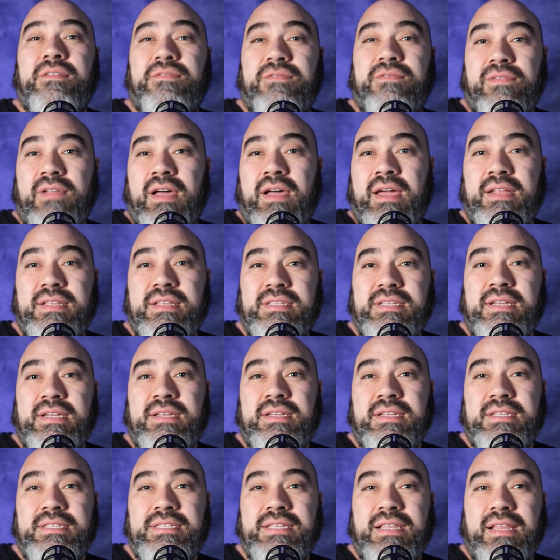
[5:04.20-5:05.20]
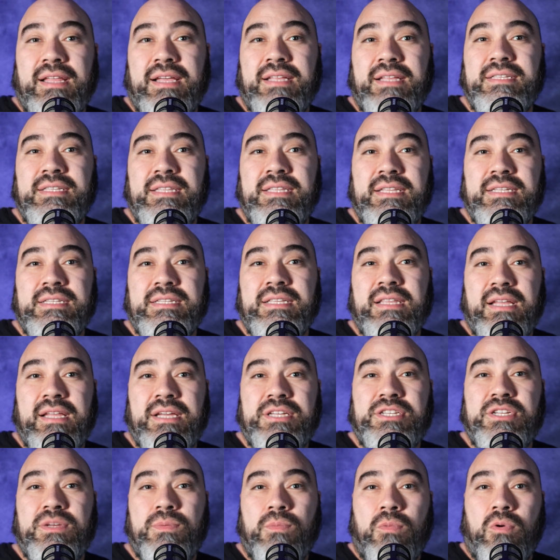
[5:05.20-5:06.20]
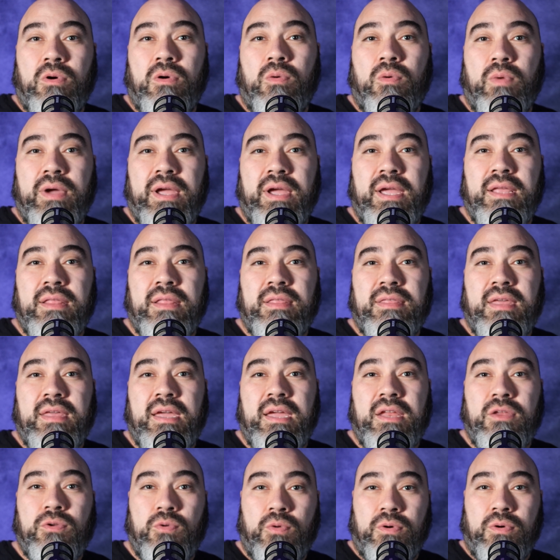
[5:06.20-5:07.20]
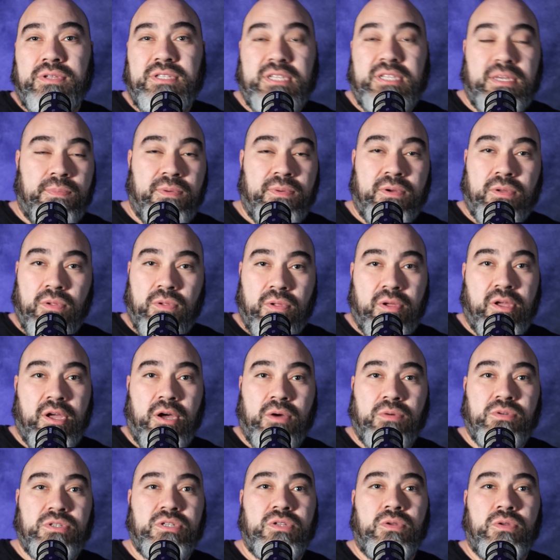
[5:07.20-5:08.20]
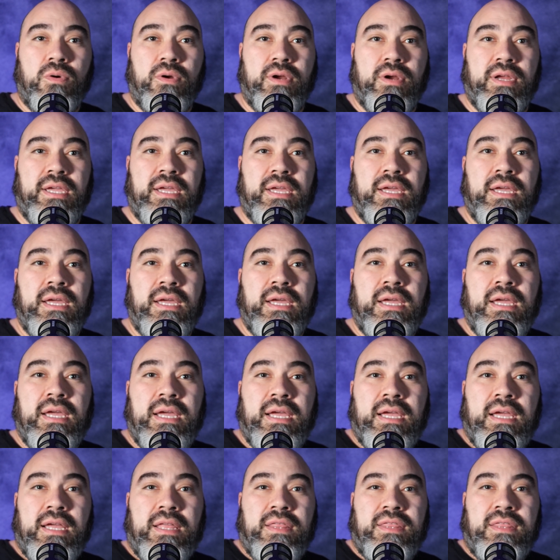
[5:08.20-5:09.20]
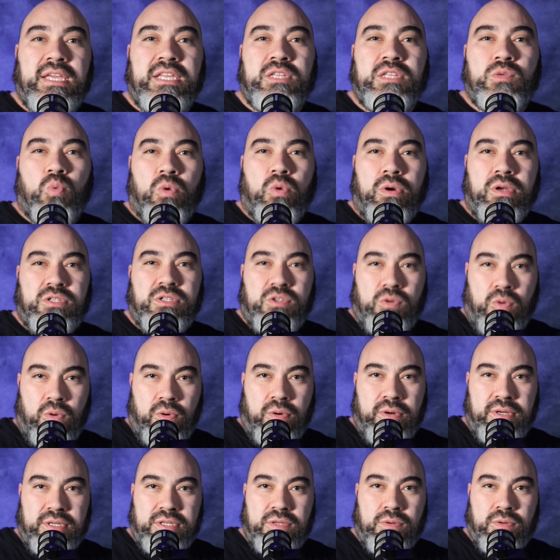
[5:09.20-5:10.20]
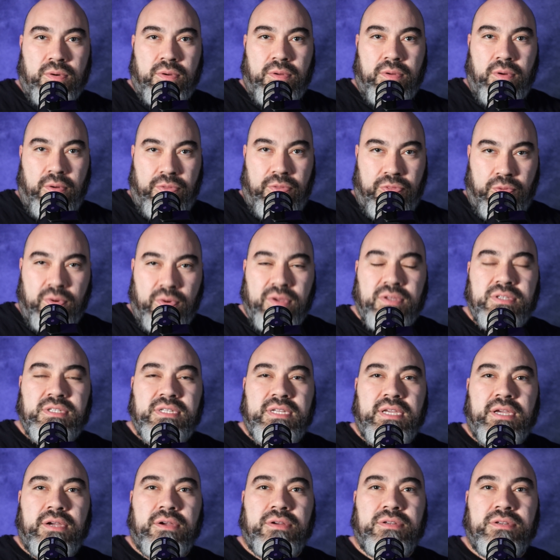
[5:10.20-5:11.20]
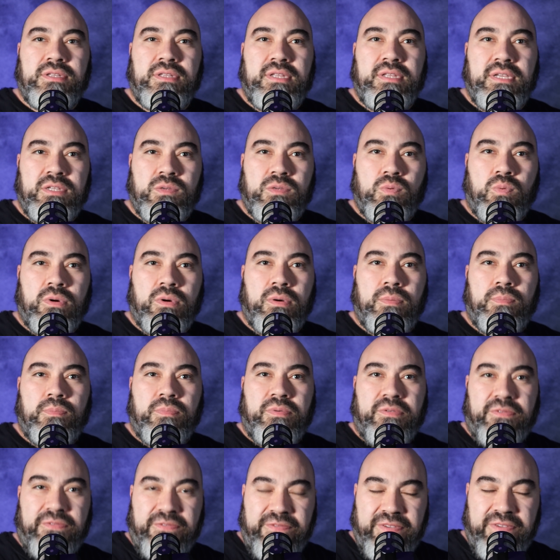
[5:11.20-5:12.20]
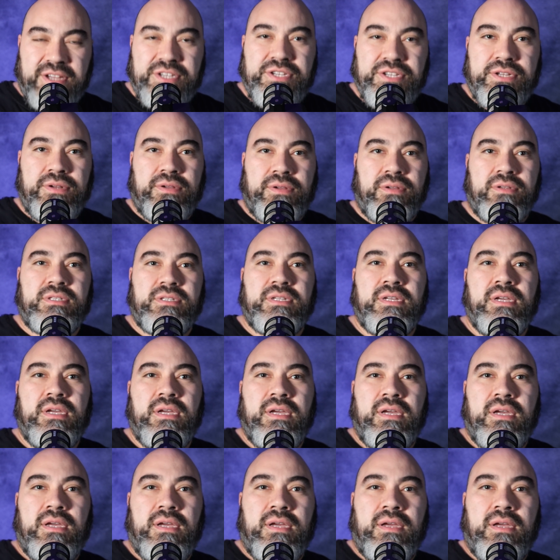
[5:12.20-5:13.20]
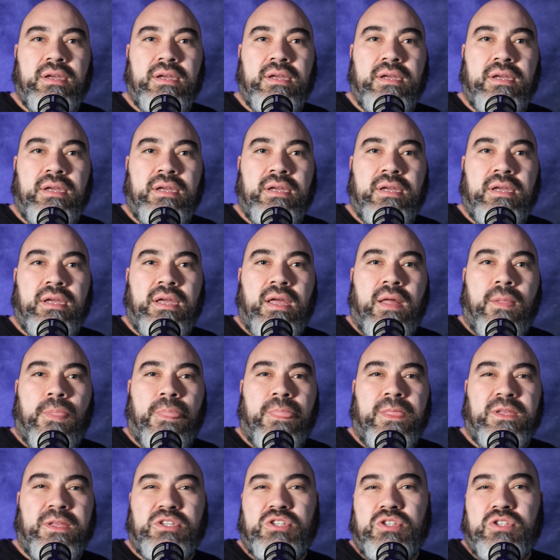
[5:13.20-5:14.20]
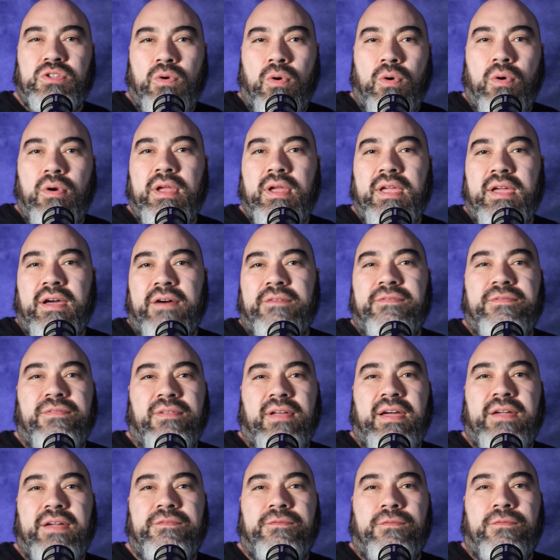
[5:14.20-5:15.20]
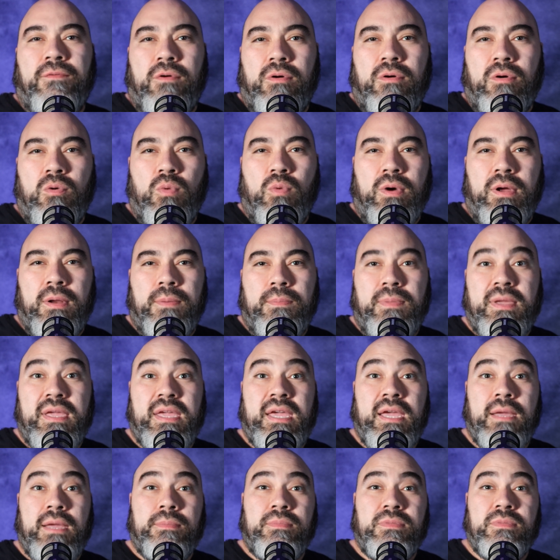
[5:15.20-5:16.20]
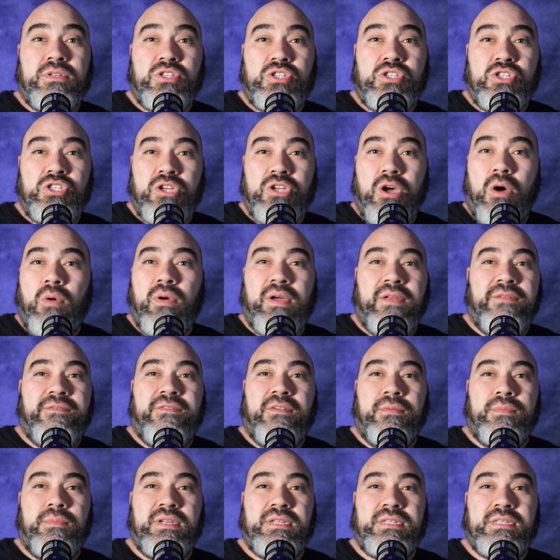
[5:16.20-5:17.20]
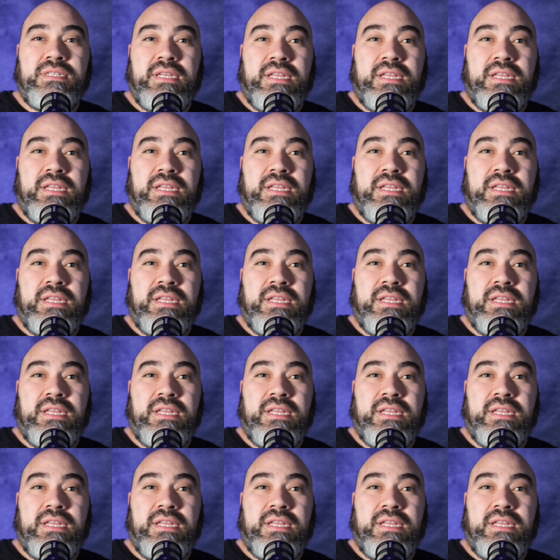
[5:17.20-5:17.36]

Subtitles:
flight attendants, lends this legend more weight than your typical ghost story. These weren't tourists or thrill seekers, these were professionals. The story of Flight 401 became so infamous,